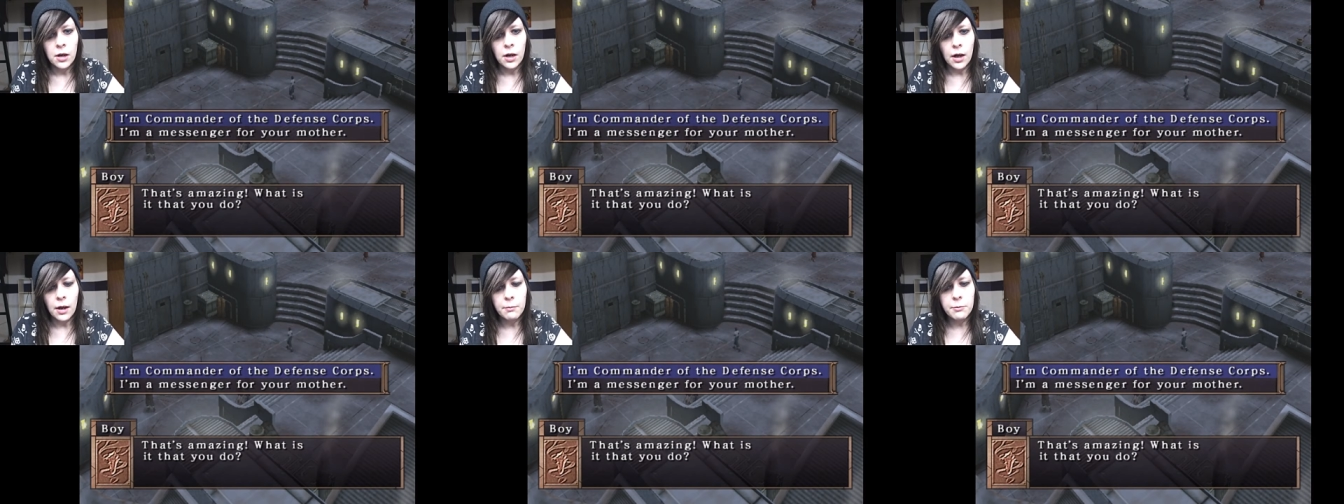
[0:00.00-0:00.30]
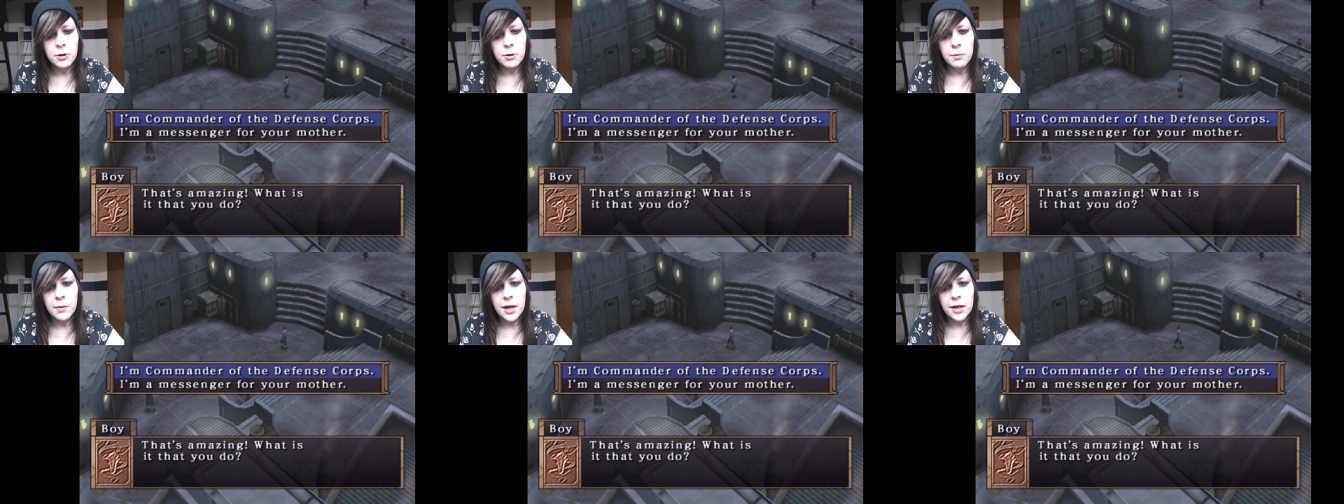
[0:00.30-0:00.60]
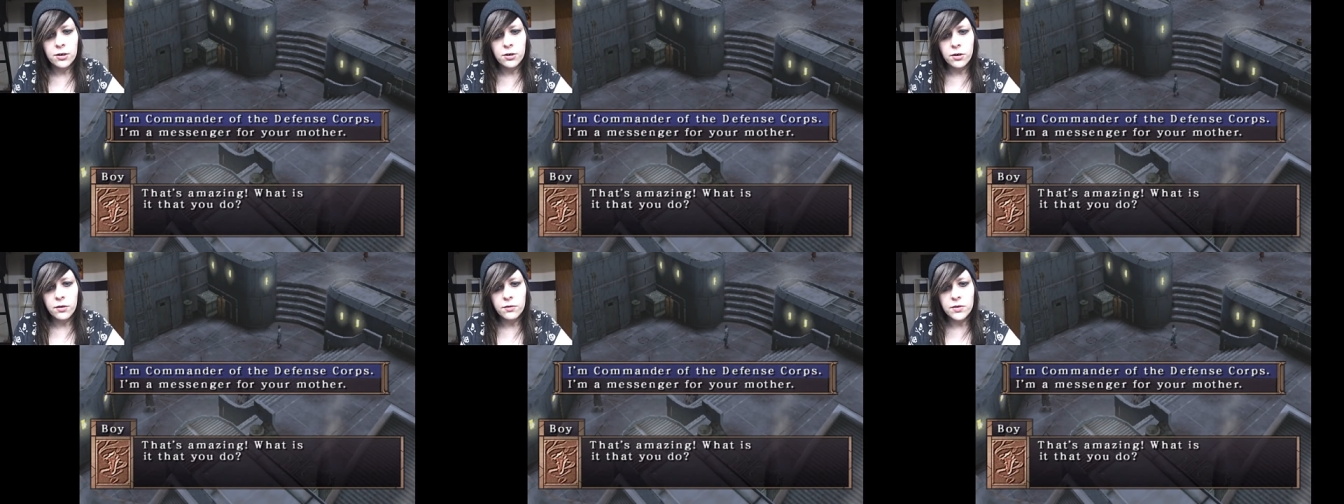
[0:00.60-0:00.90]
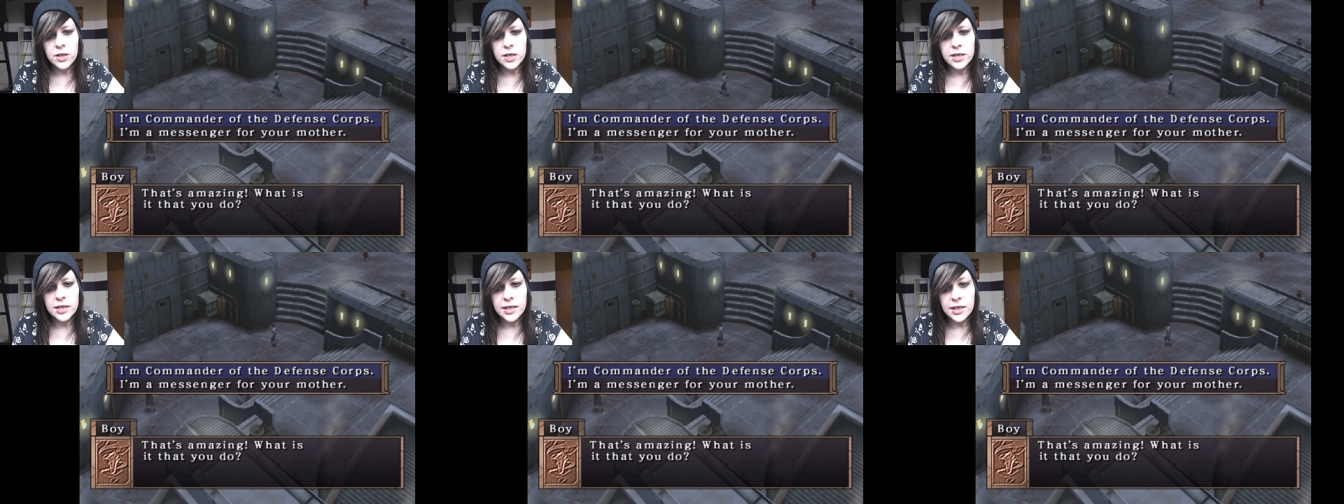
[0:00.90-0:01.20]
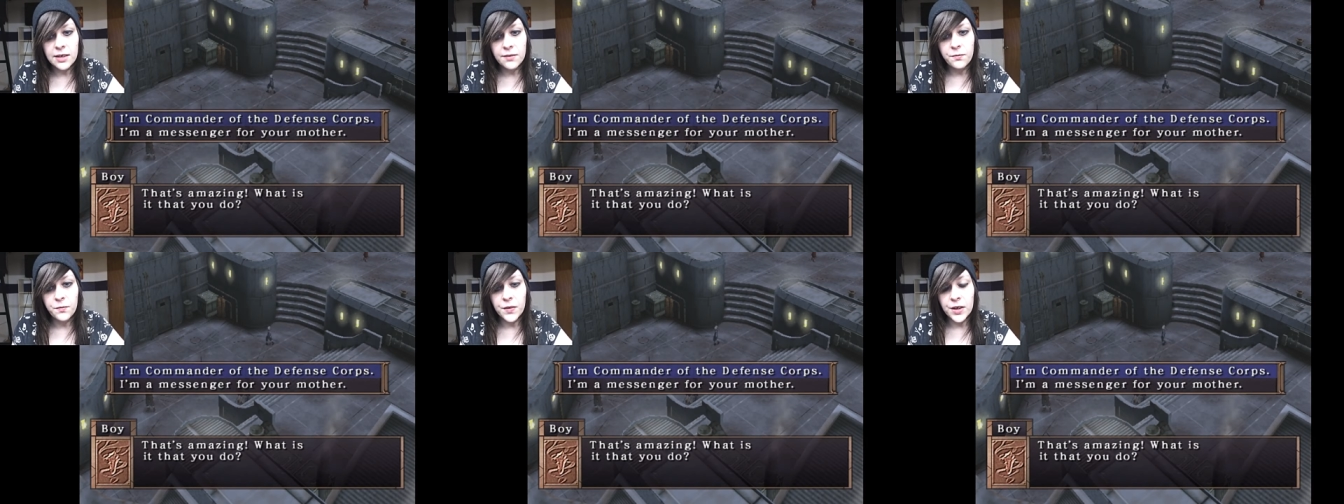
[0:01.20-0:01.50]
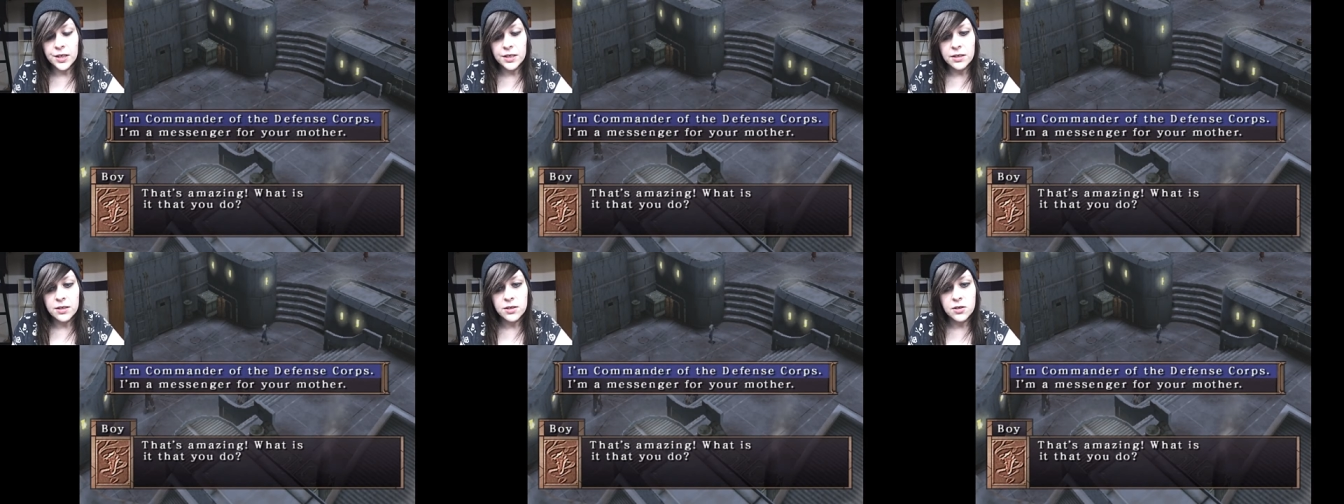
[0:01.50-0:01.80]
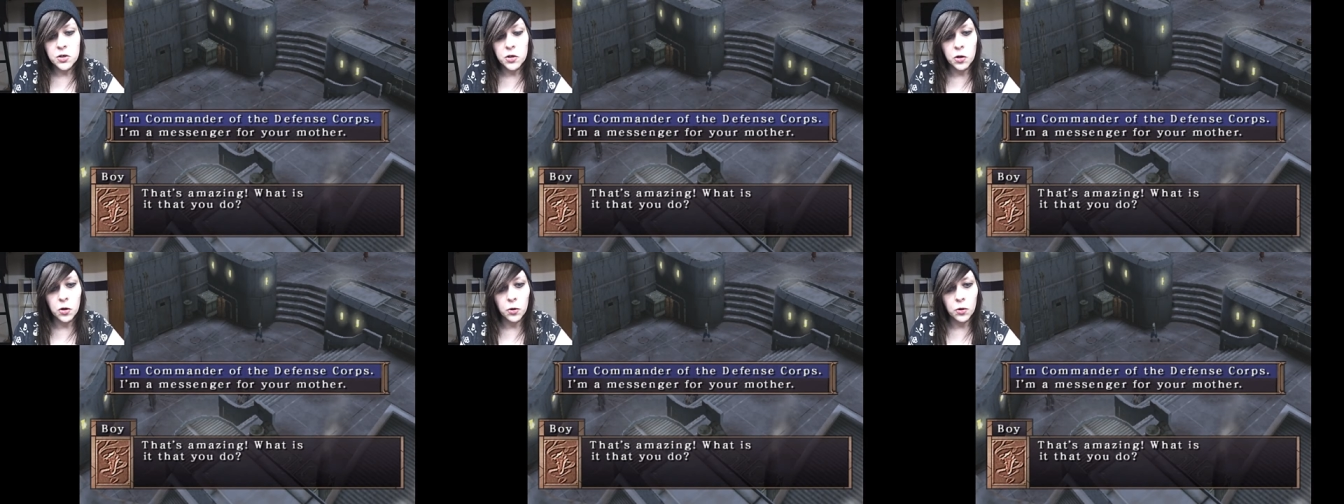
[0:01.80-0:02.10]
I'm commander of the defense
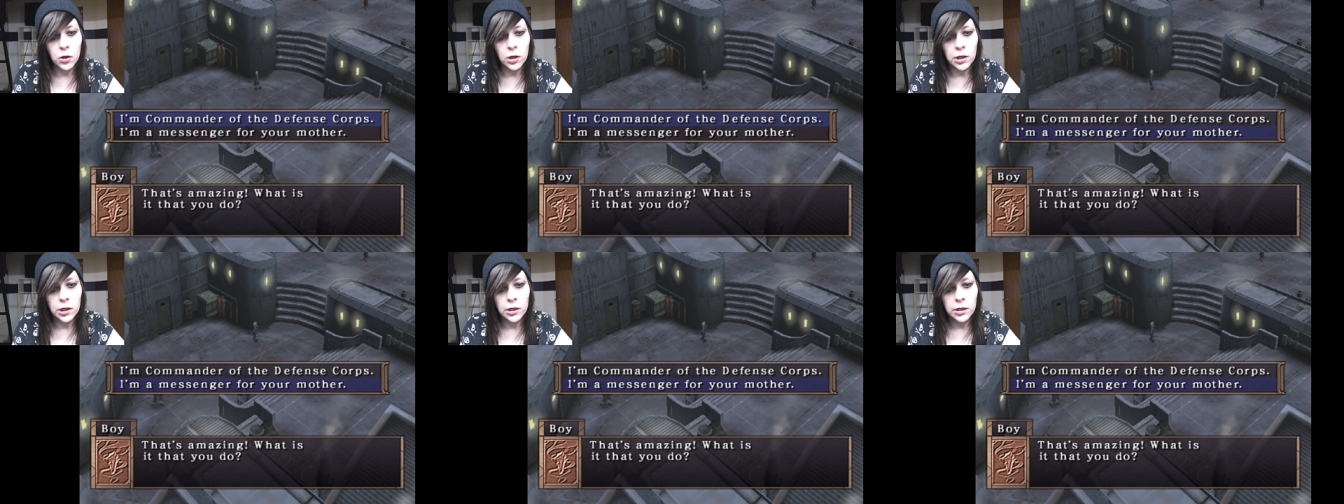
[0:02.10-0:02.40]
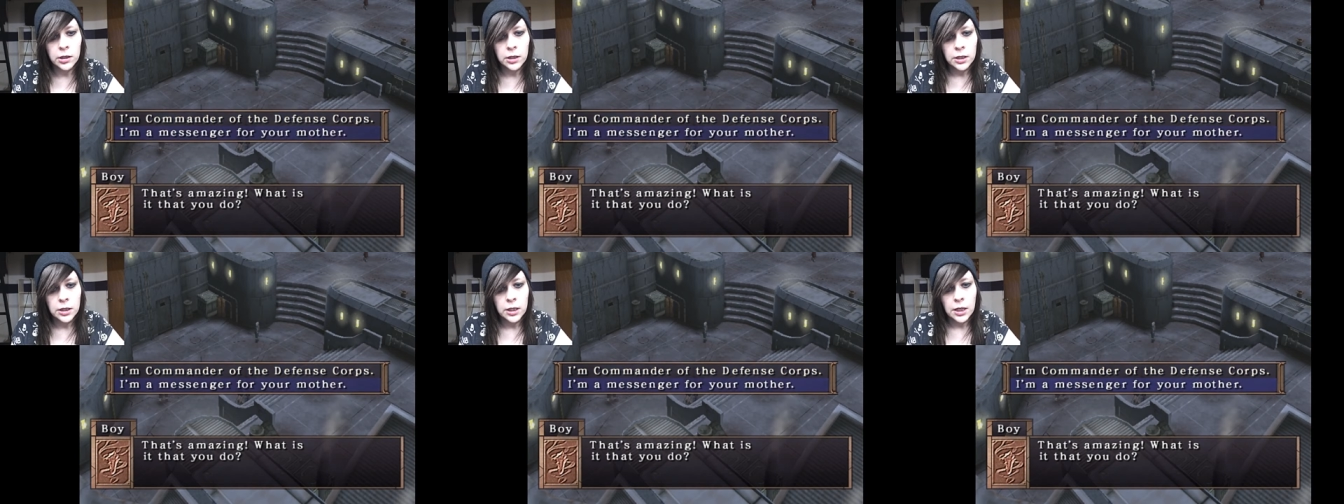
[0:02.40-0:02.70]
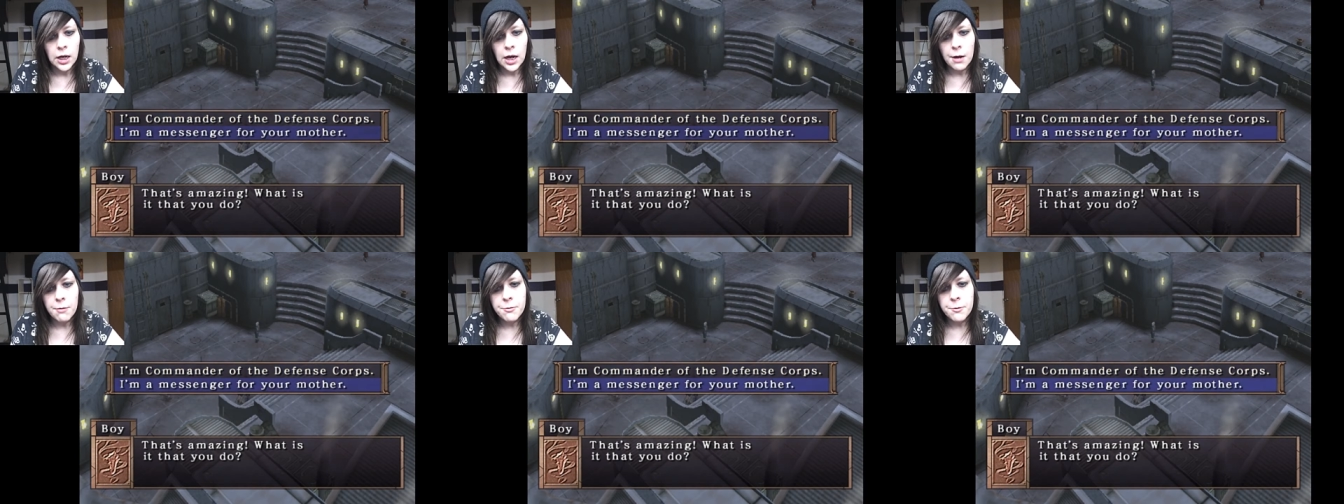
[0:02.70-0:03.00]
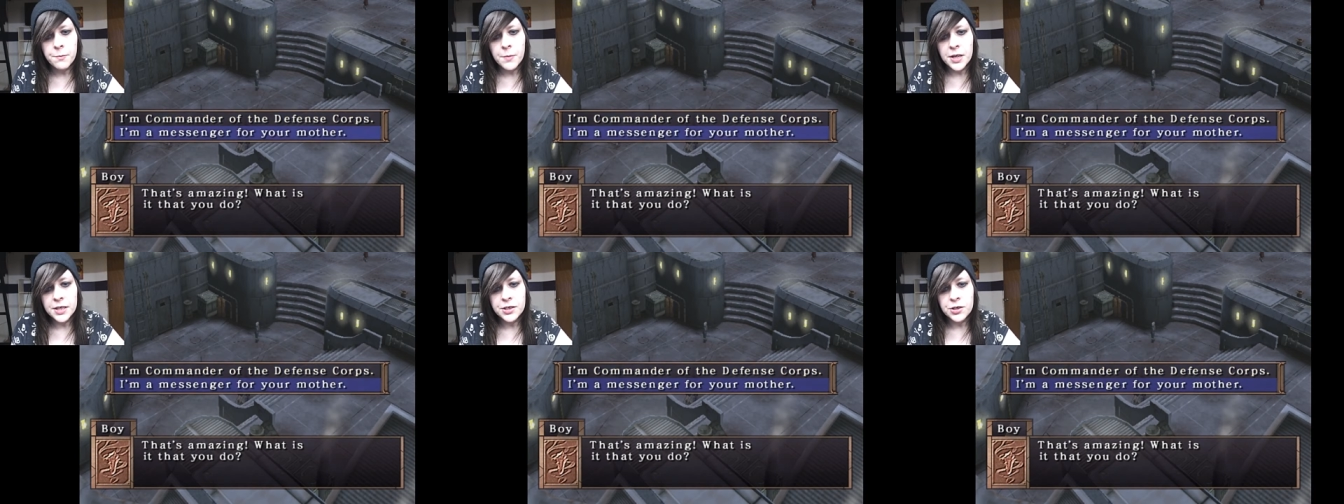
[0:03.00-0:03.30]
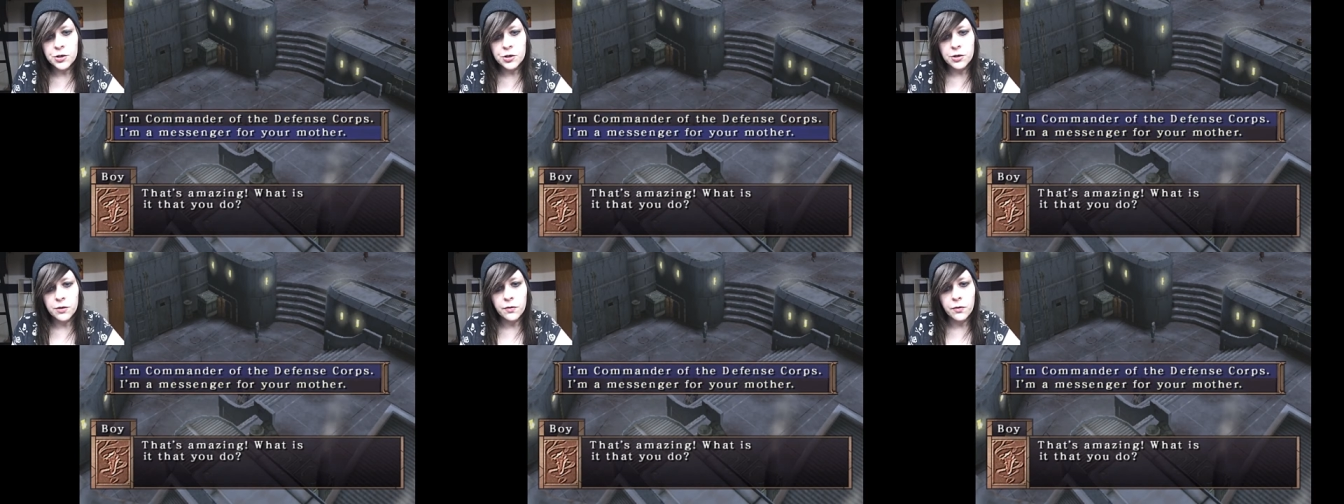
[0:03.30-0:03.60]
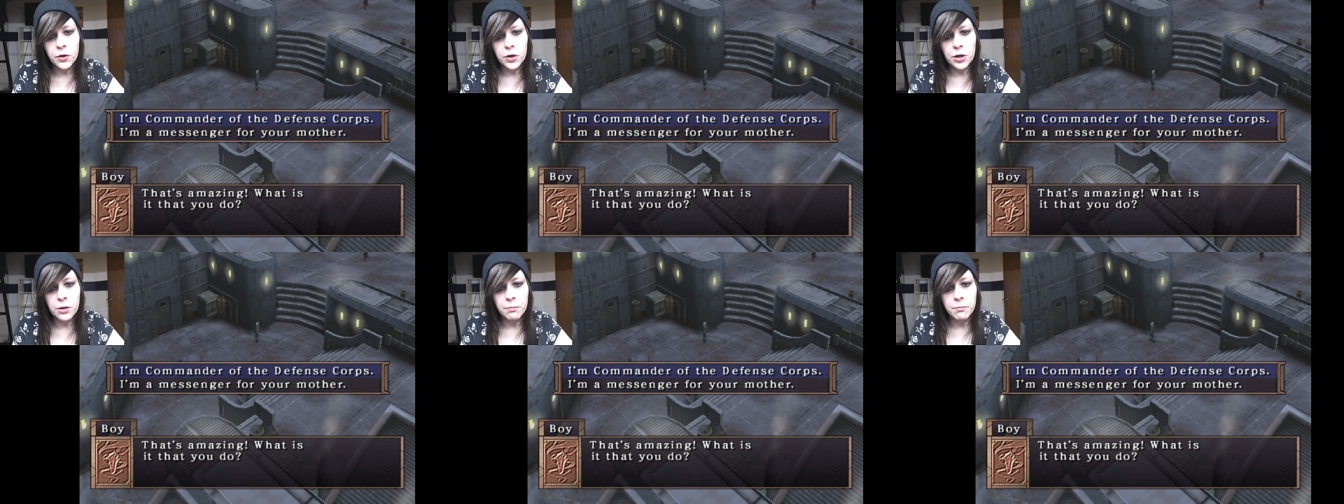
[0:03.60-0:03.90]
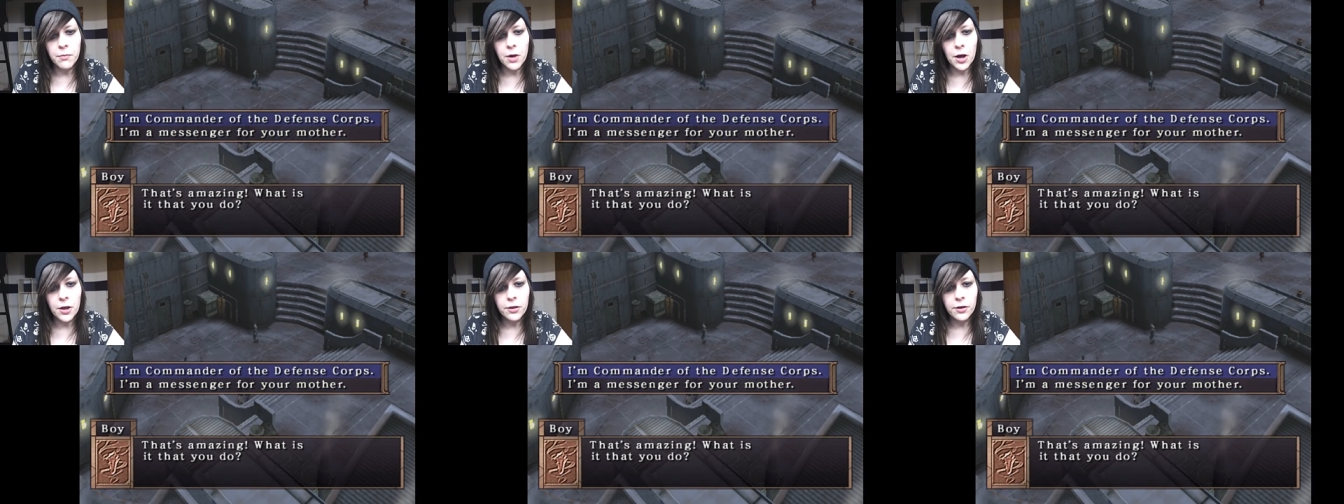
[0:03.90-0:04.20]
corps. I'm a messenger for your
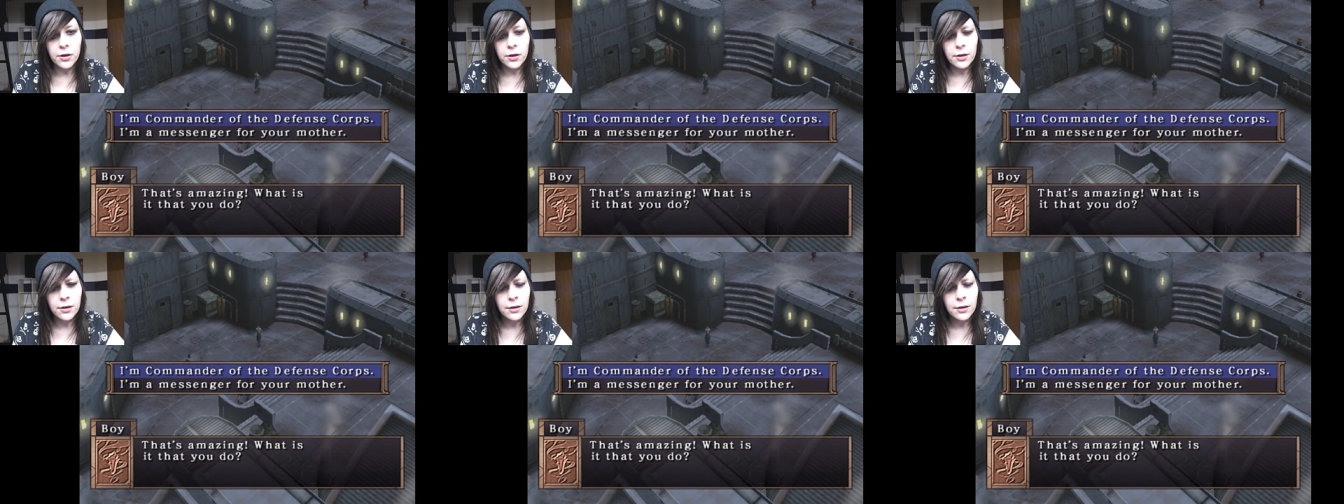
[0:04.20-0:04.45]
mother.